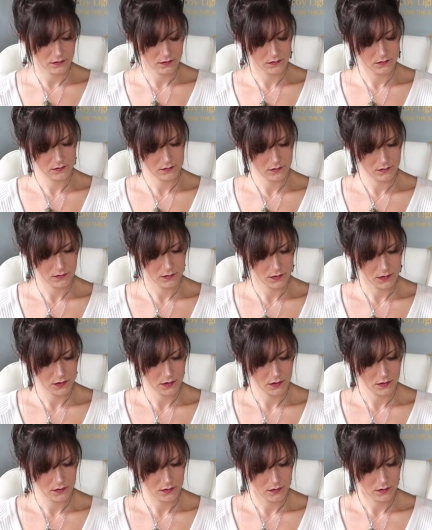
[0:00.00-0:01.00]

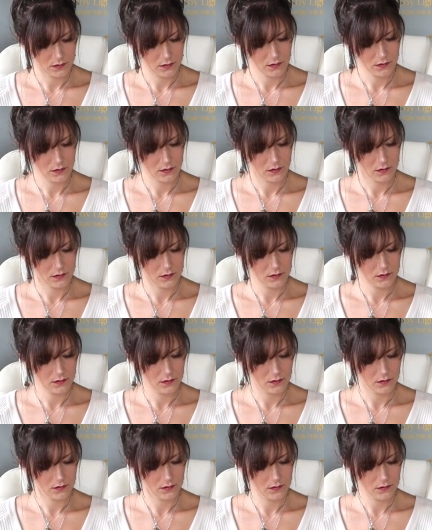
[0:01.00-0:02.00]

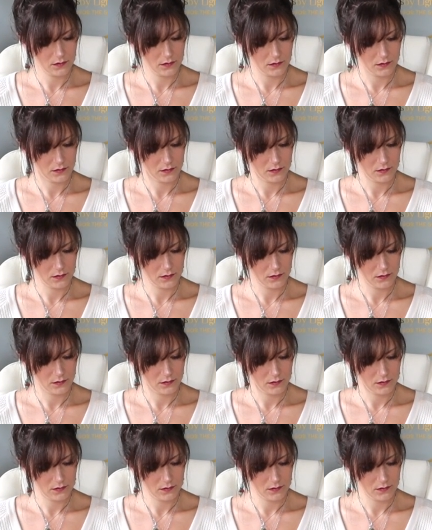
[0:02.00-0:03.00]

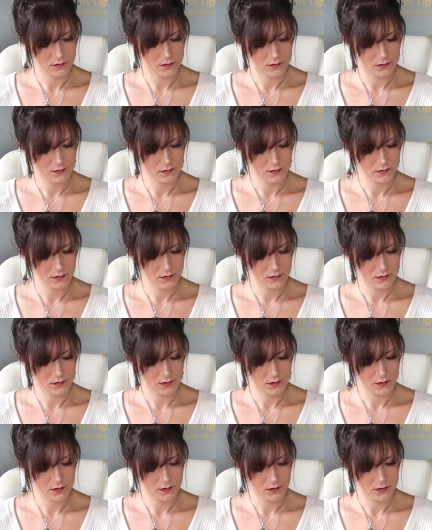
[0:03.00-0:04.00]

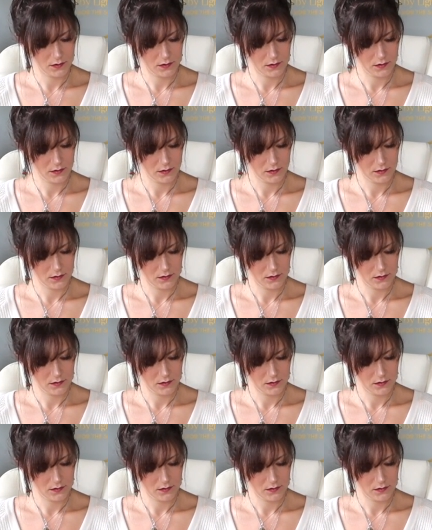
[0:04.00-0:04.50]
(silence)